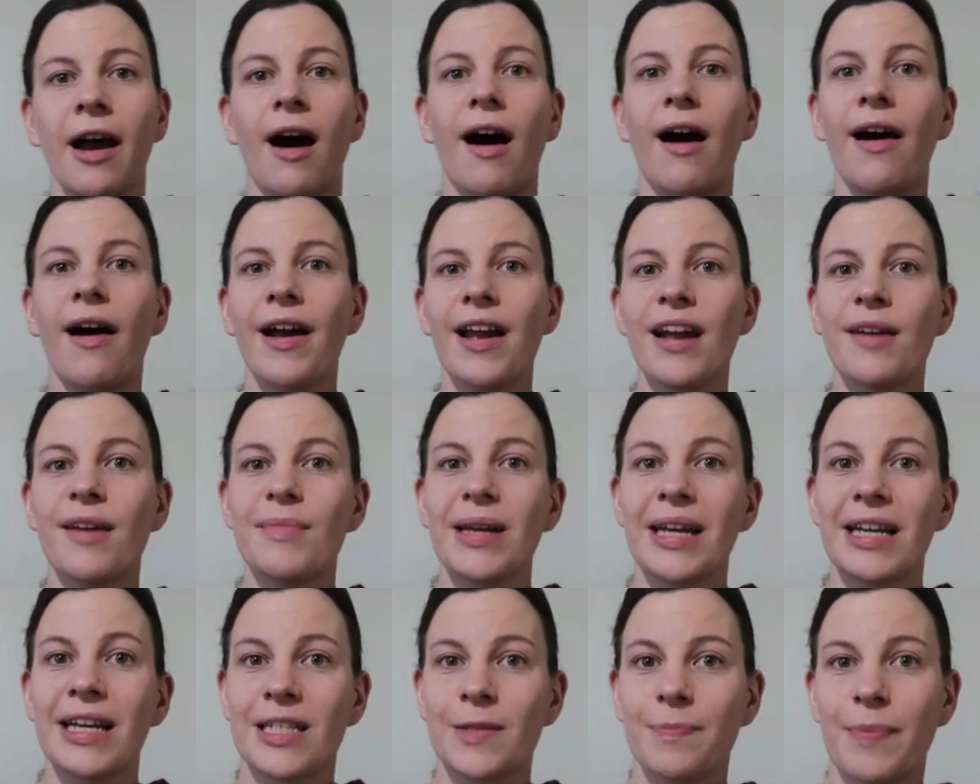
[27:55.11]
I am
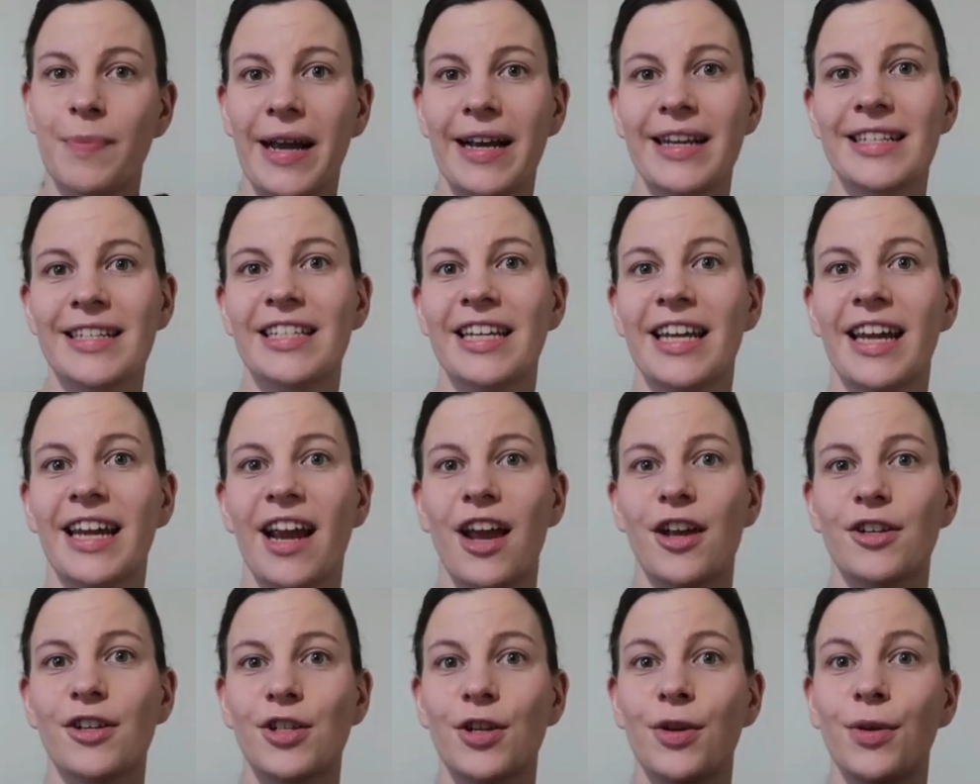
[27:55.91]

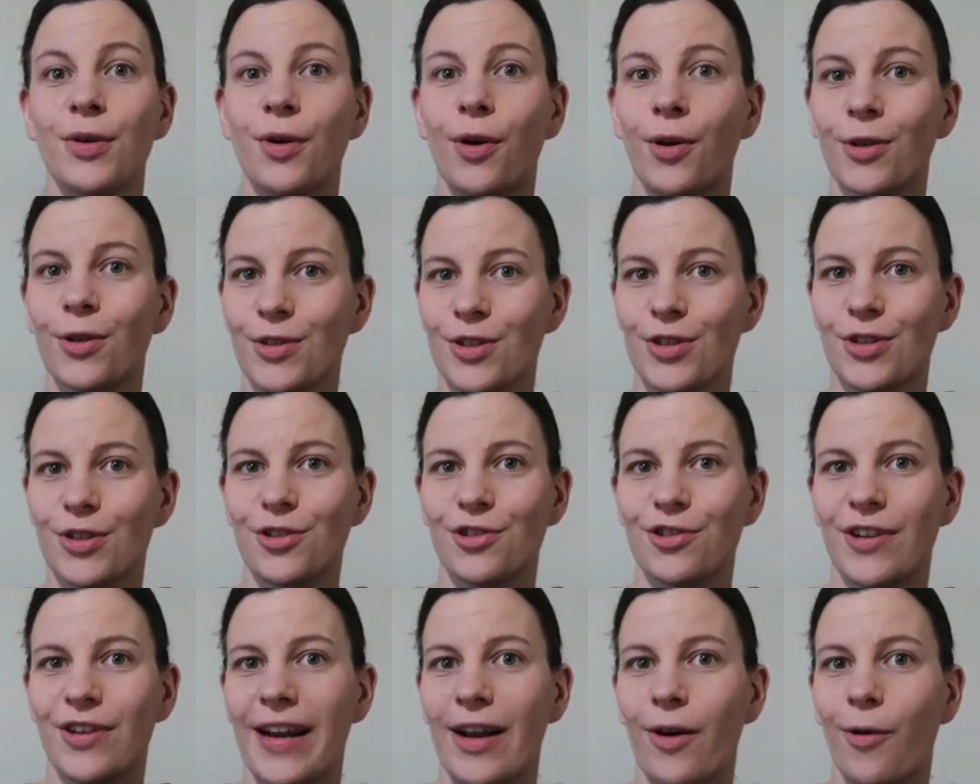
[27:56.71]
expecting to
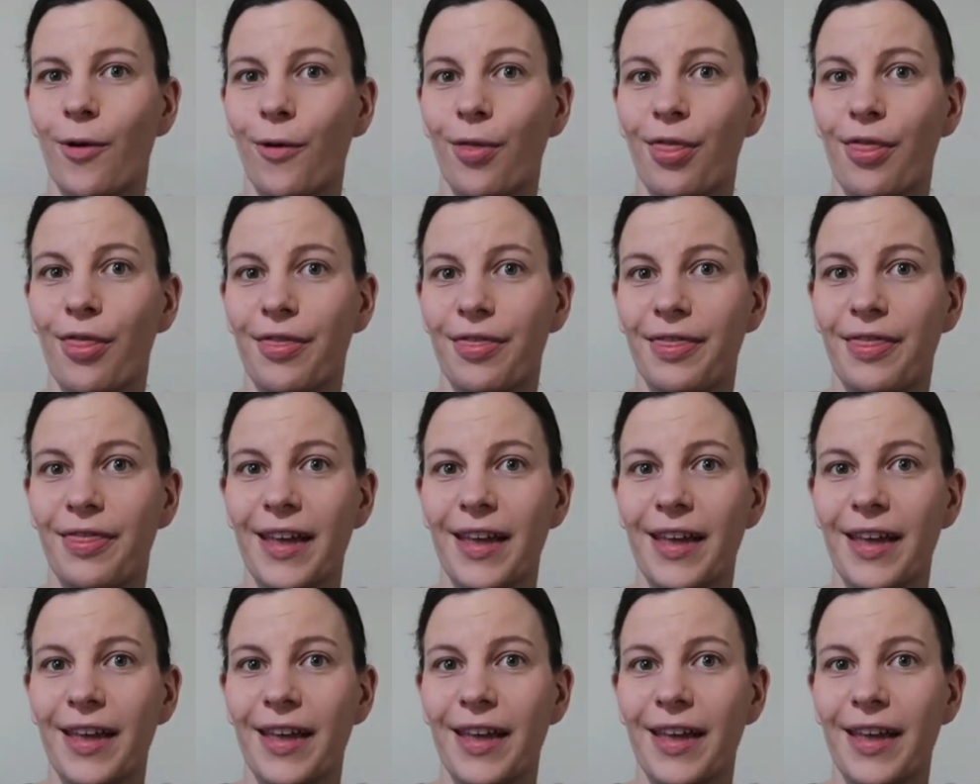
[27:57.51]
concentrate on